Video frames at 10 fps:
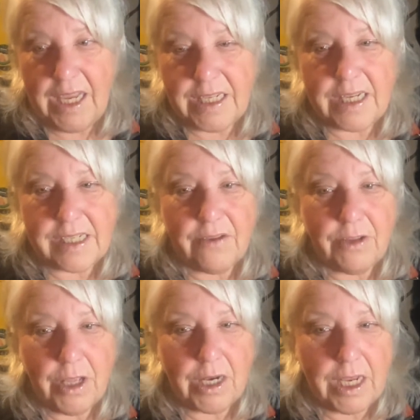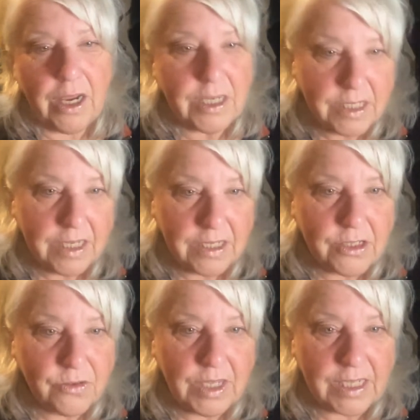It does have a lot of
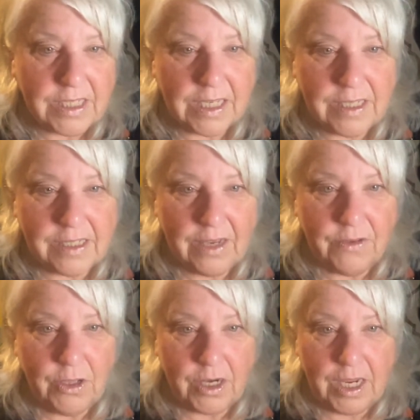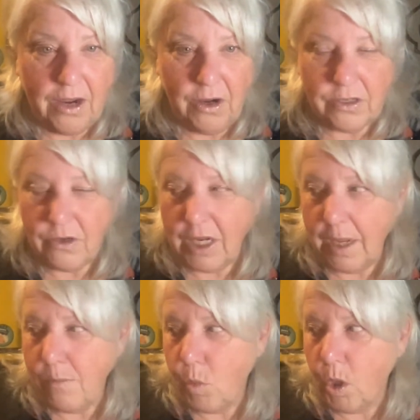that sink does have a lot of character. I
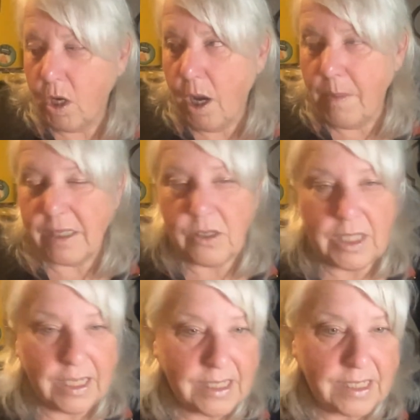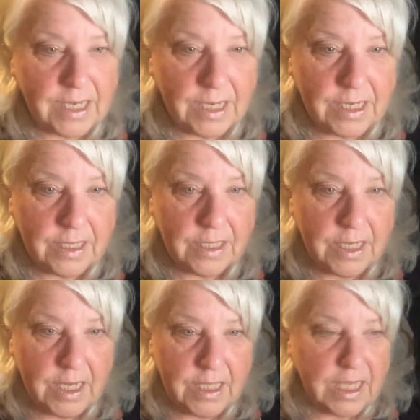get more comments on that sink.
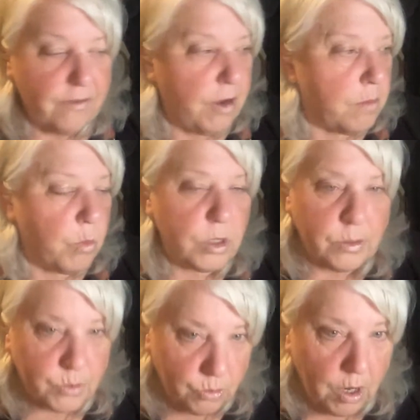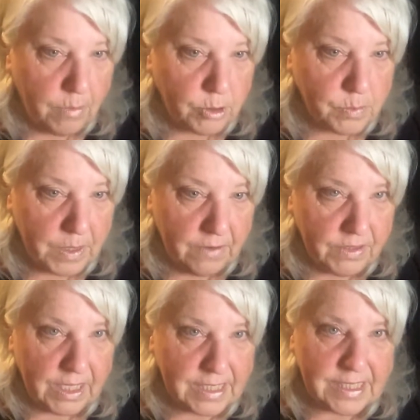I think I've gotten more subscribers by
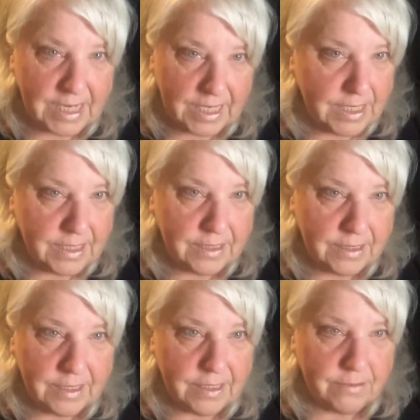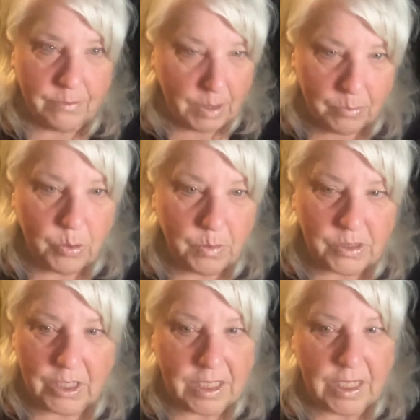having that sink than by pretty
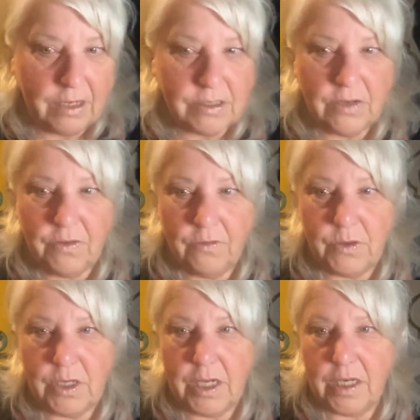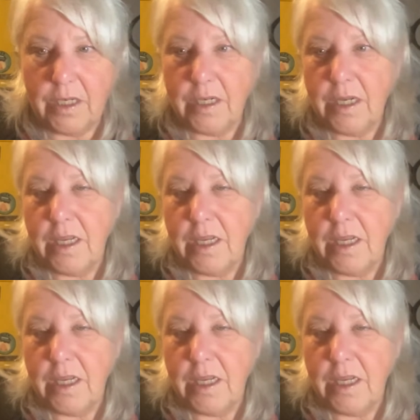much anything else I've ever done.